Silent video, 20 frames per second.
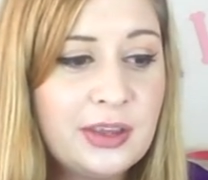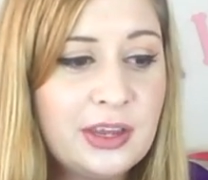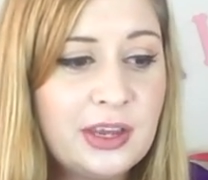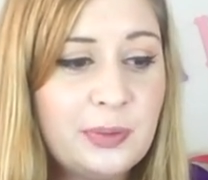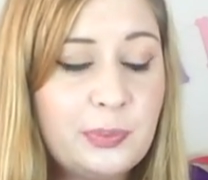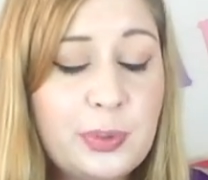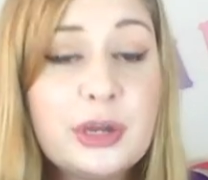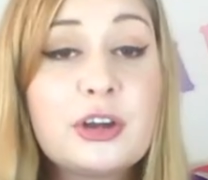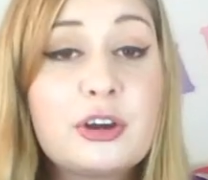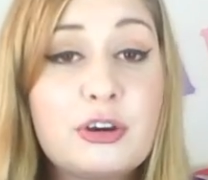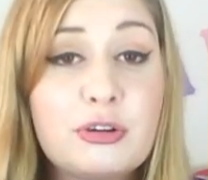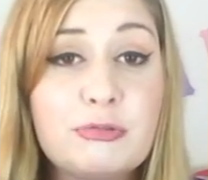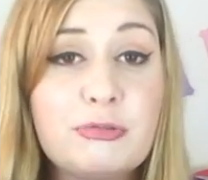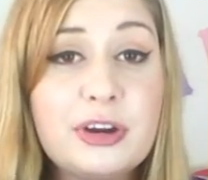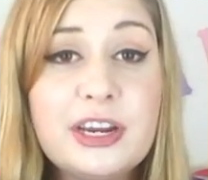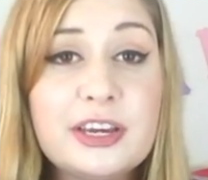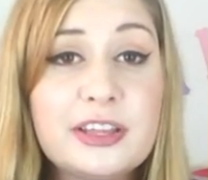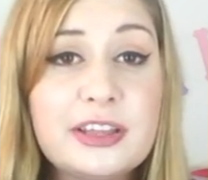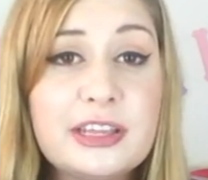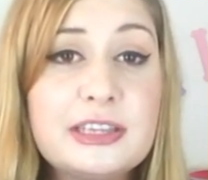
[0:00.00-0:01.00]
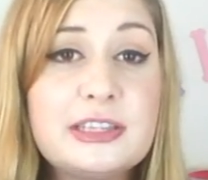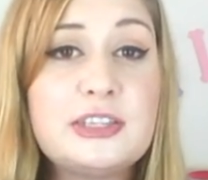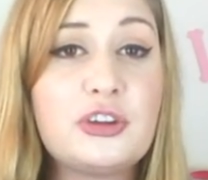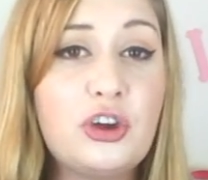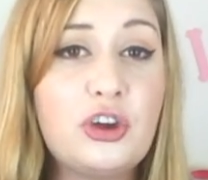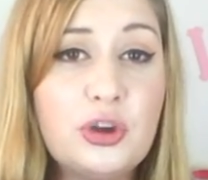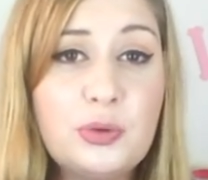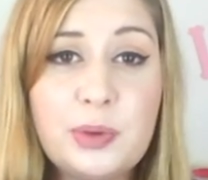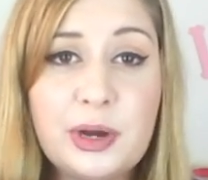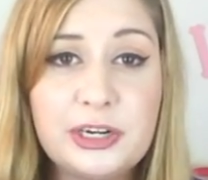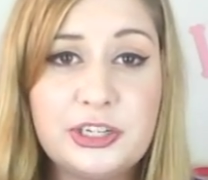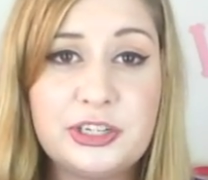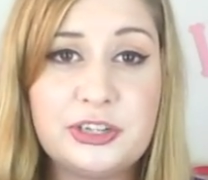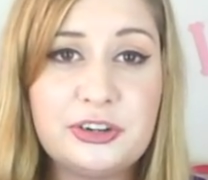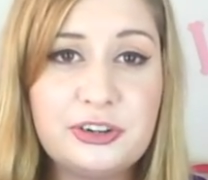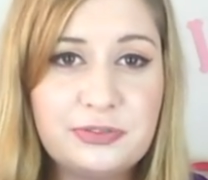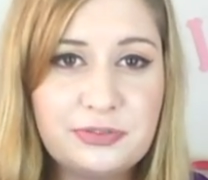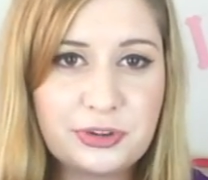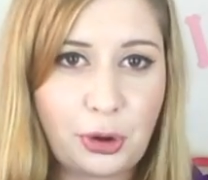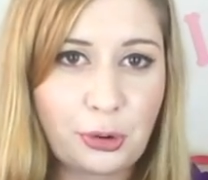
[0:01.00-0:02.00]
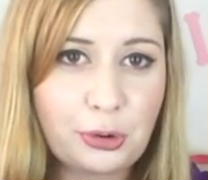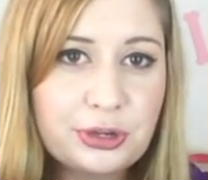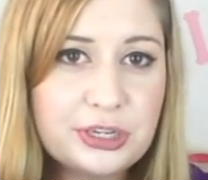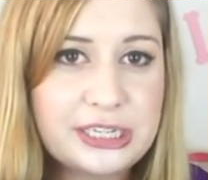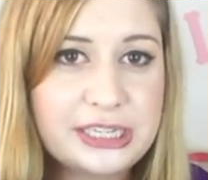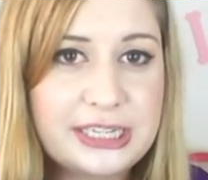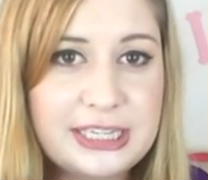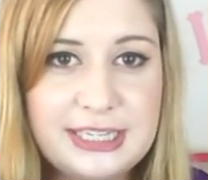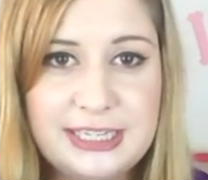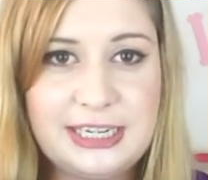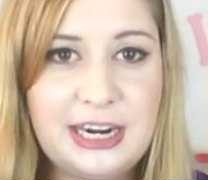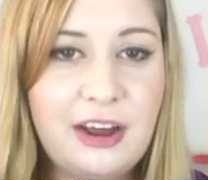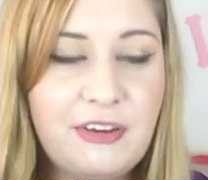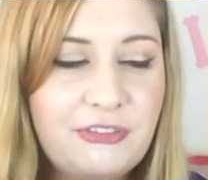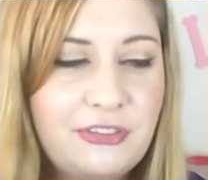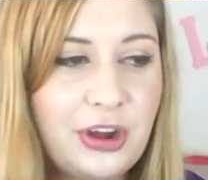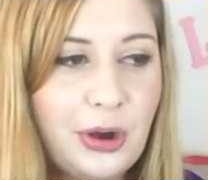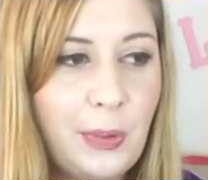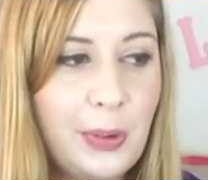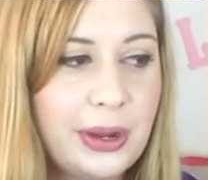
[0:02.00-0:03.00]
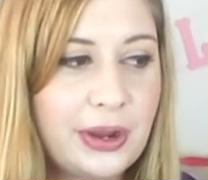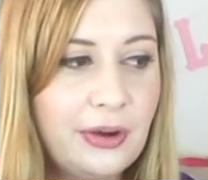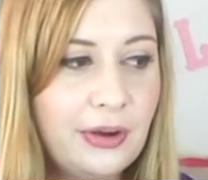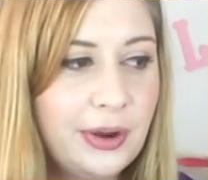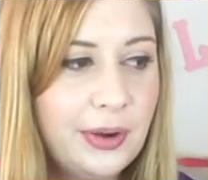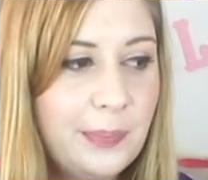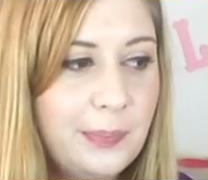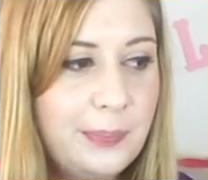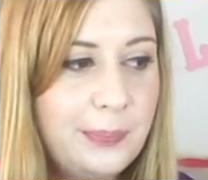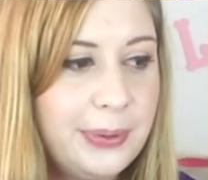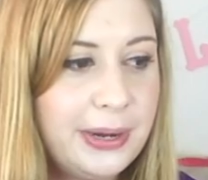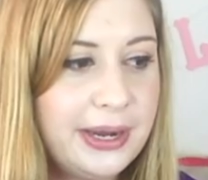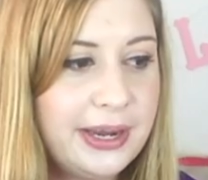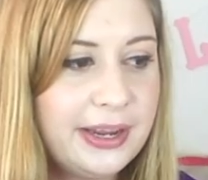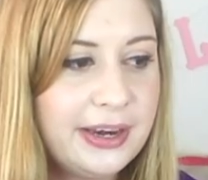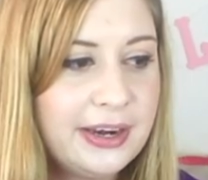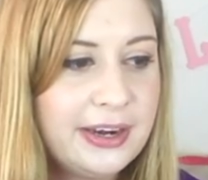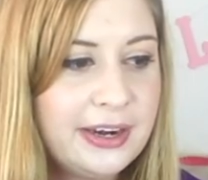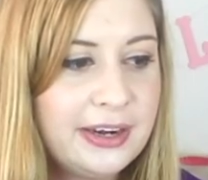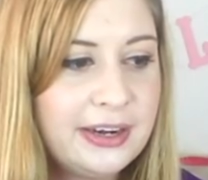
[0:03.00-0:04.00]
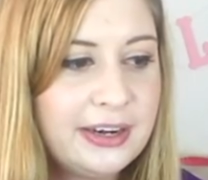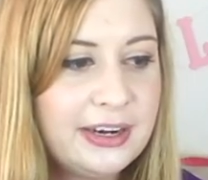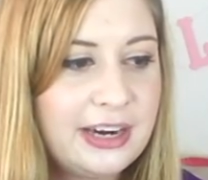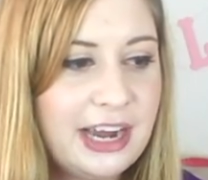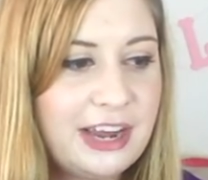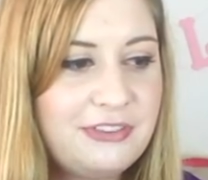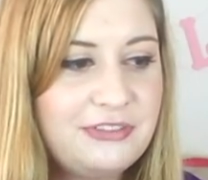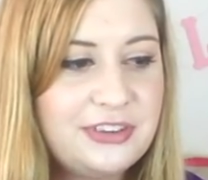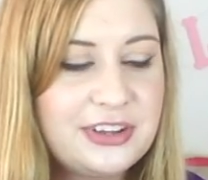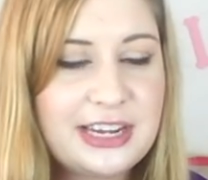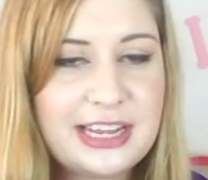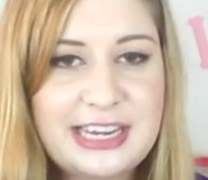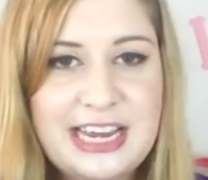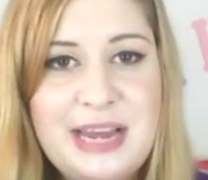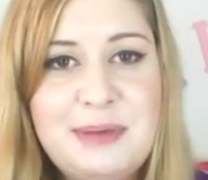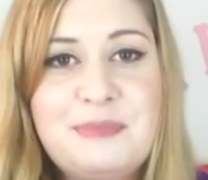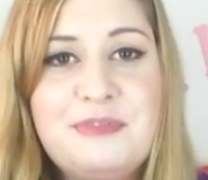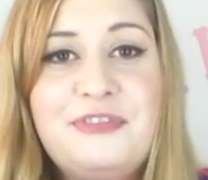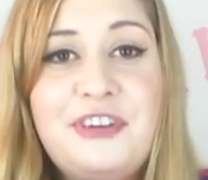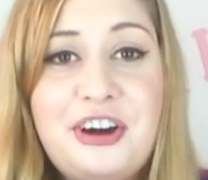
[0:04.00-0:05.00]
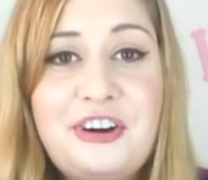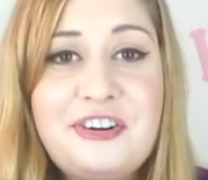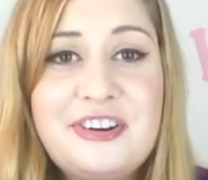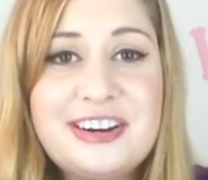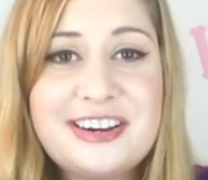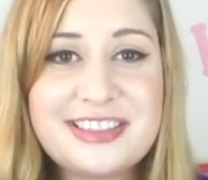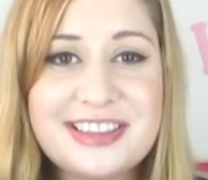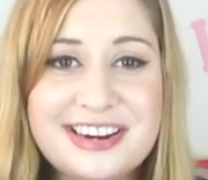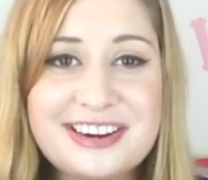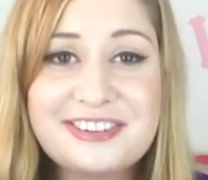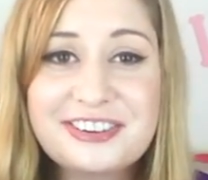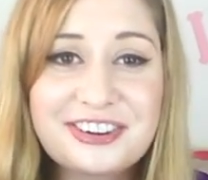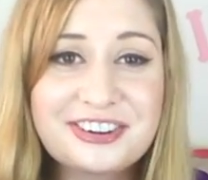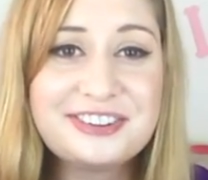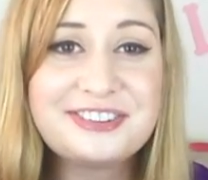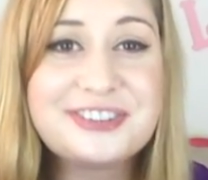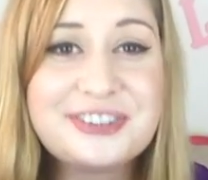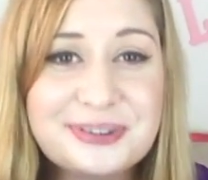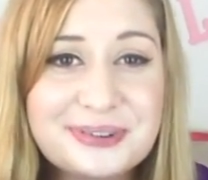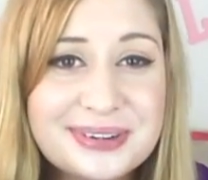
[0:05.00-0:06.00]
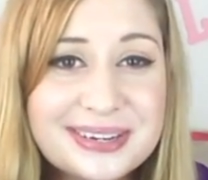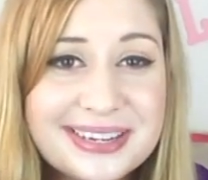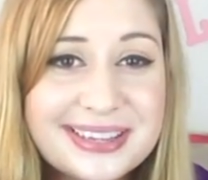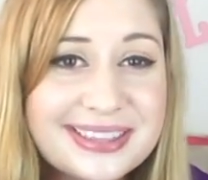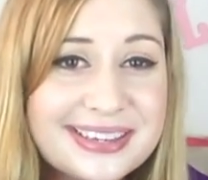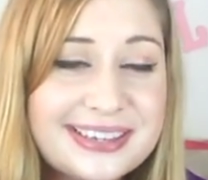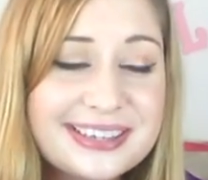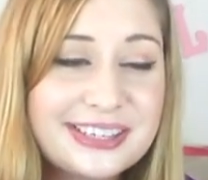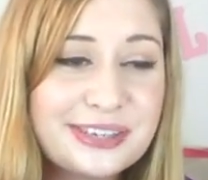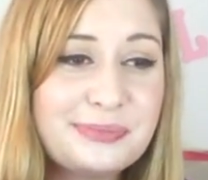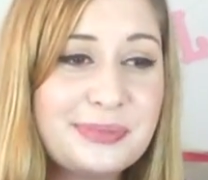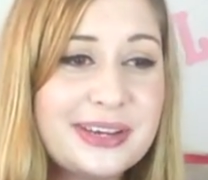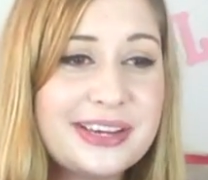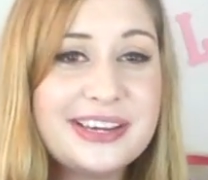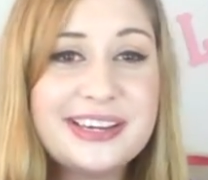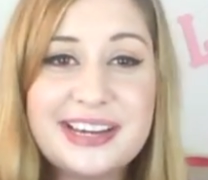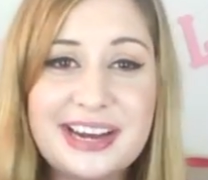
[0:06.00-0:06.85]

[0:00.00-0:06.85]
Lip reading: But in Korea, there's so much sort of ghostly stuff going on, but I feel like I'm a foreigner and they're not going to do anything to me.